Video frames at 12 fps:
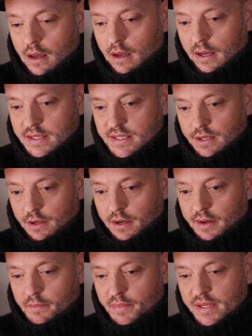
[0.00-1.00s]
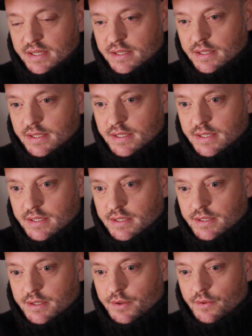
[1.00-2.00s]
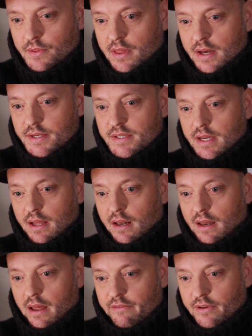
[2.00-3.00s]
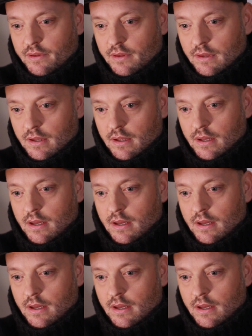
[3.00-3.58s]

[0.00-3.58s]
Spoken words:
I started a business 2011.